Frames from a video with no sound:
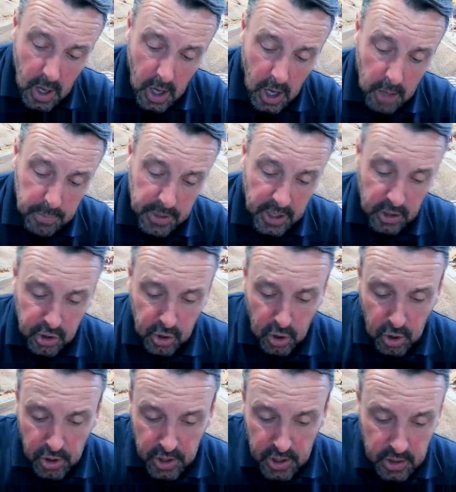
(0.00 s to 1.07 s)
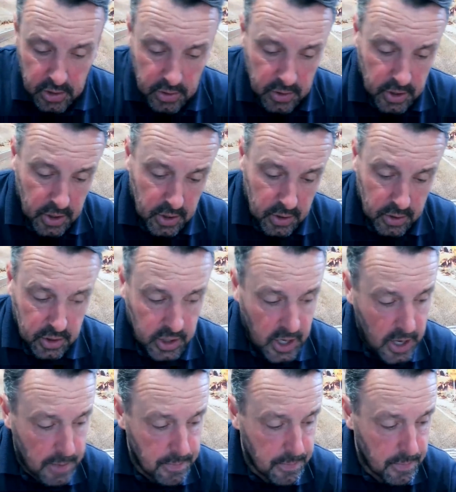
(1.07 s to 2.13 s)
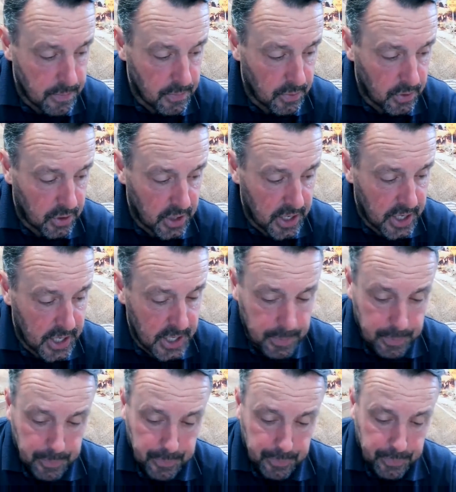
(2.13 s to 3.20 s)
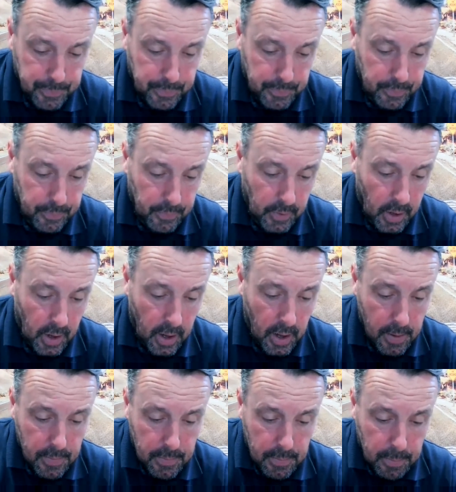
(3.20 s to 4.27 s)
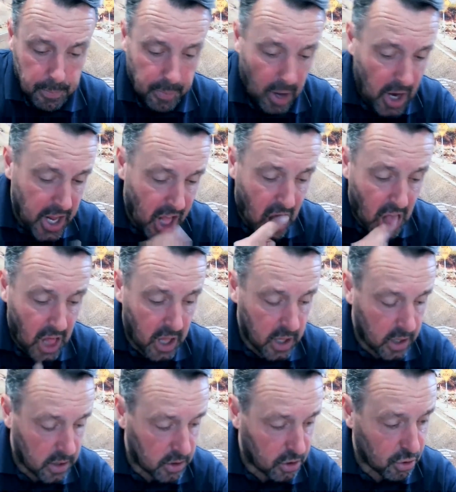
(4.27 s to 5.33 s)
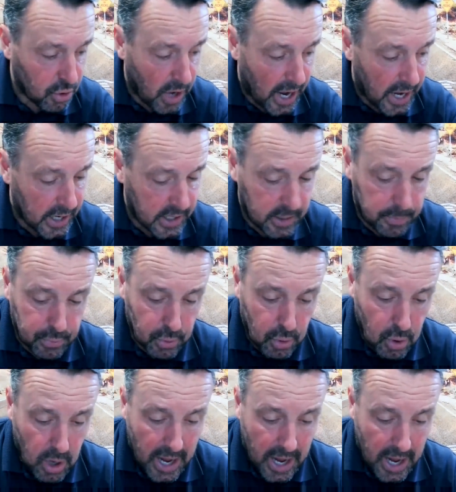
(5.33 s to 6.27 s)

Now I saw that the bike track brought